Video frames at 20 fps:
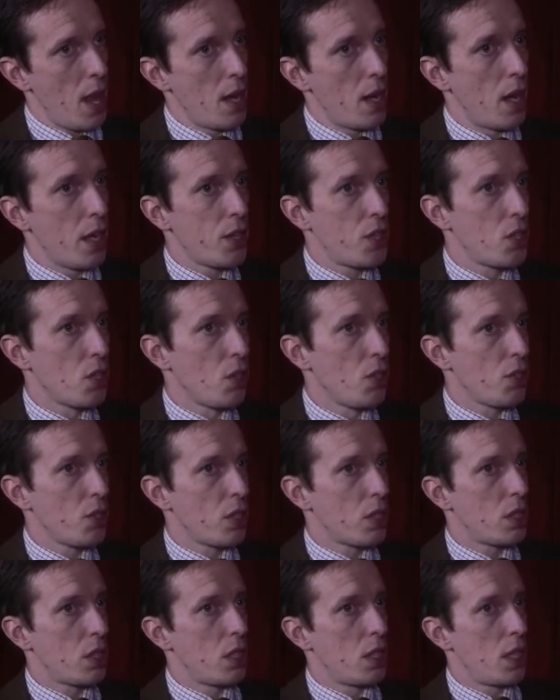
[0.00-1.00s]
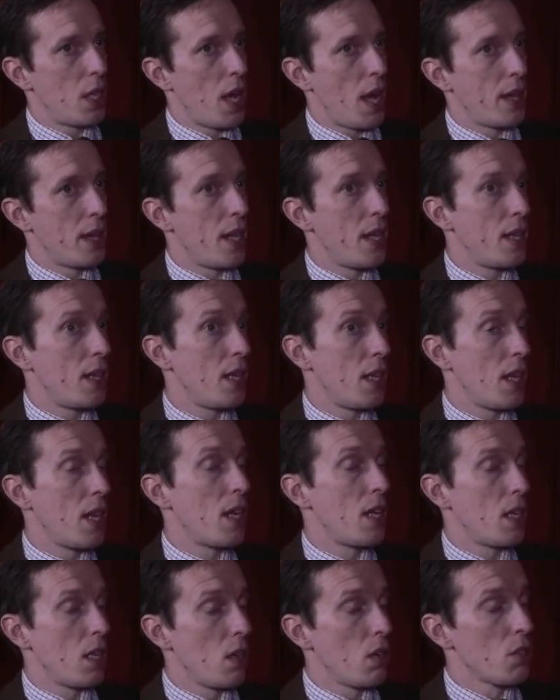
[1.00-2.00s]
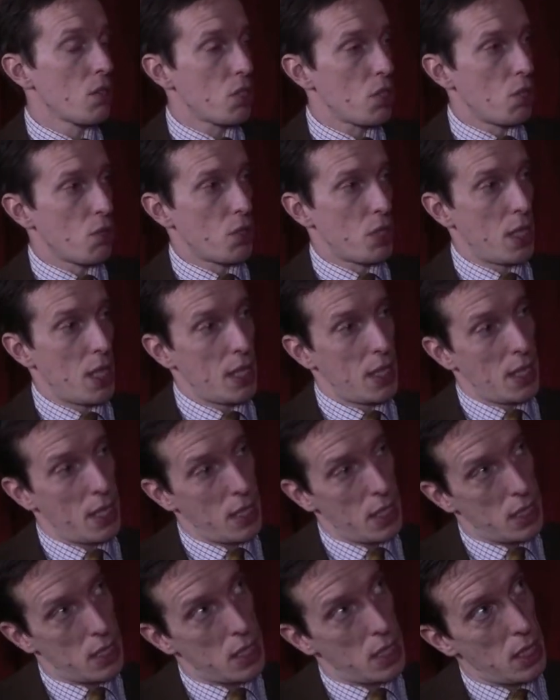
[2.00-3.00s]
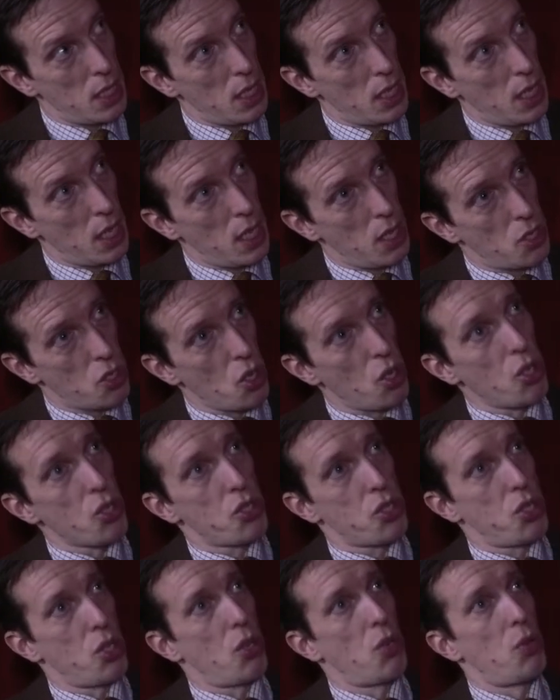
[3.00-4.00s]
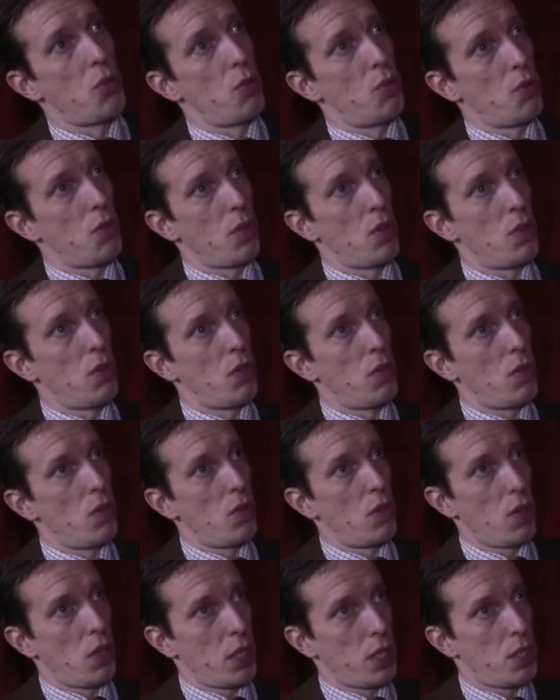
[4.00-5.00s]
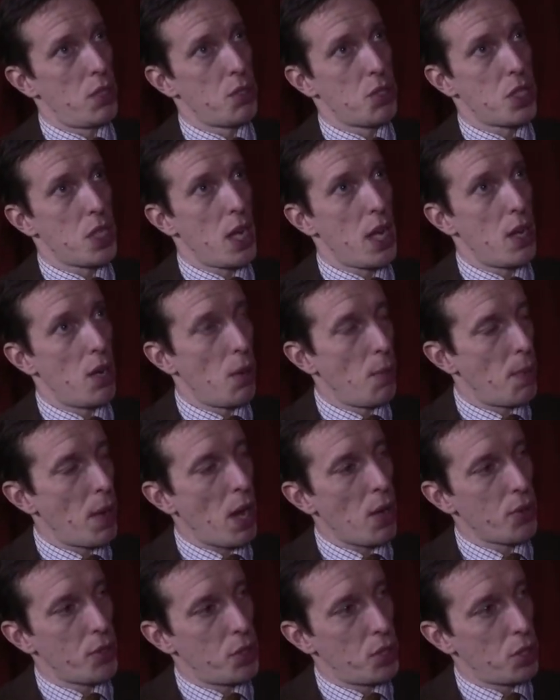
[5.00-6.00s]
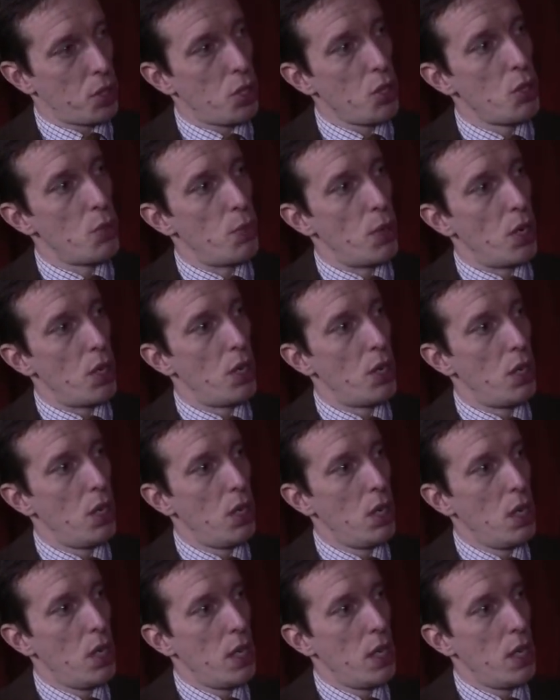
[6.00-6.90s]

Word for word: and I thought, and then then he also said that it's it's also, like you said, about the humor.